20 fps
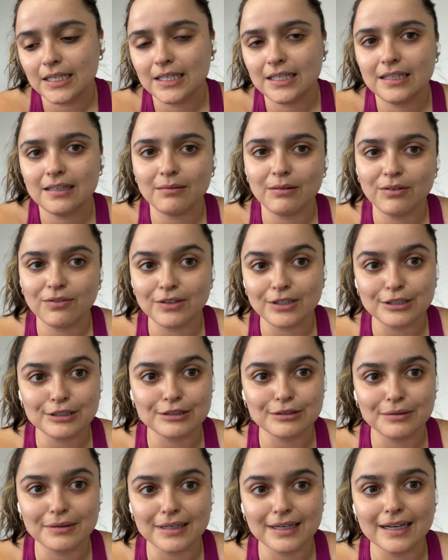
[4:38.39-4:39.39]
Let me finish the
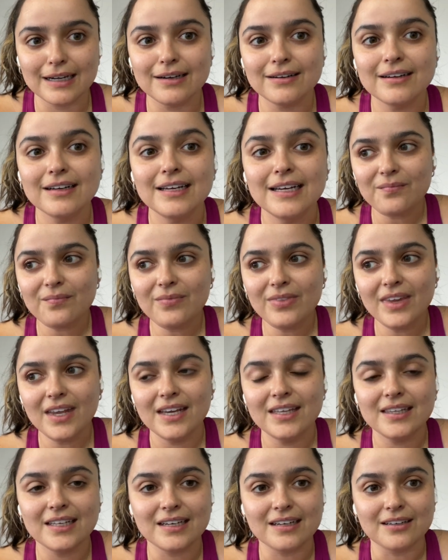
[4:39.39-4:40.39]
workout and
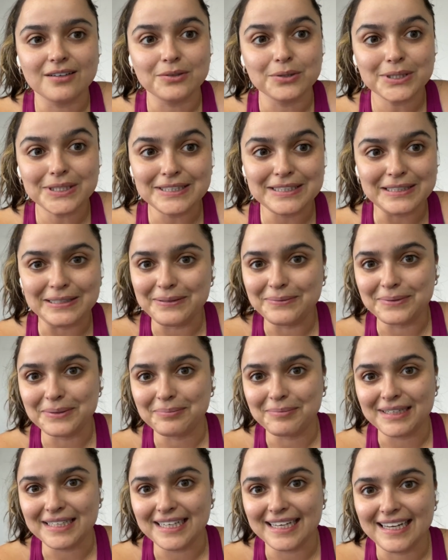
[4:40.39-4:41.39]
then I'll continue with my
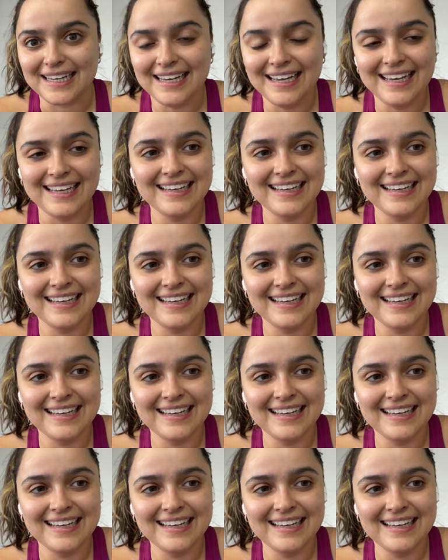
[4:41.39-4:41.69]
day.